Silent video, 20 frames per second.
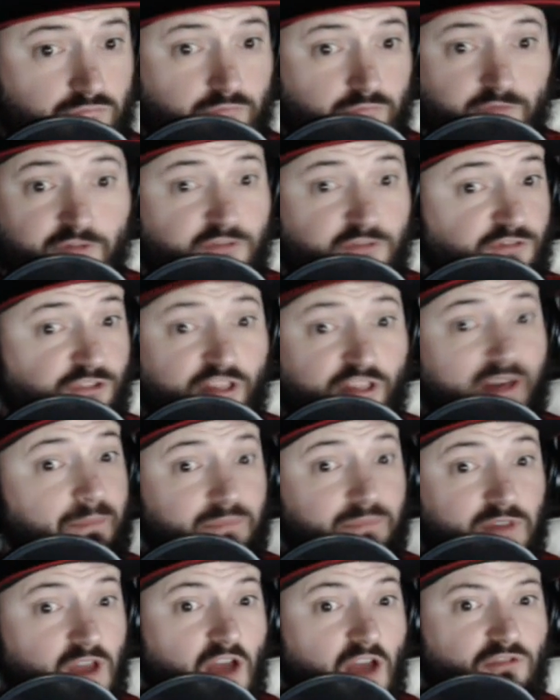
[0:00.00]
flip
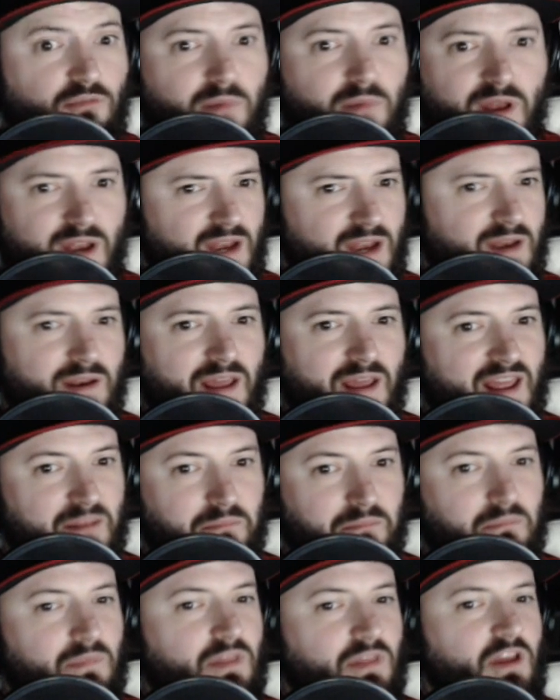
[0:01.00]
the government and
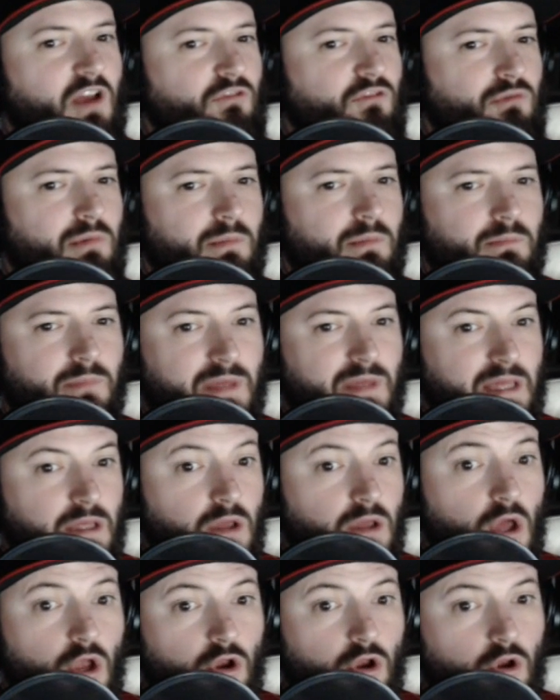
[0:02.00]
the government would be
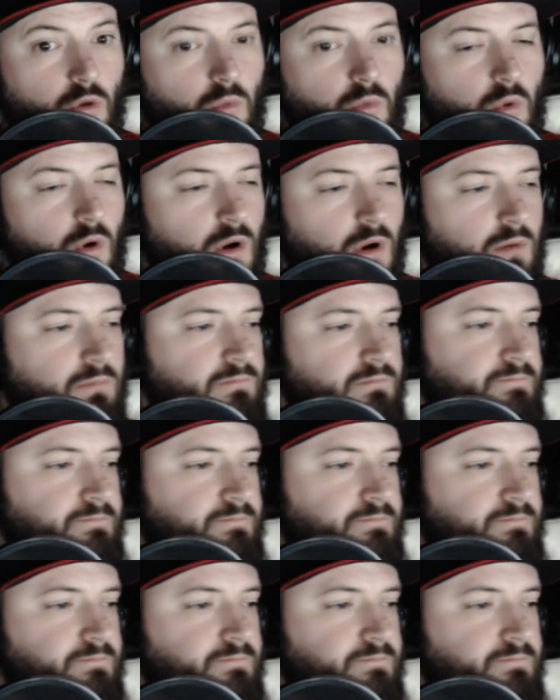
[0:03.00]
no more.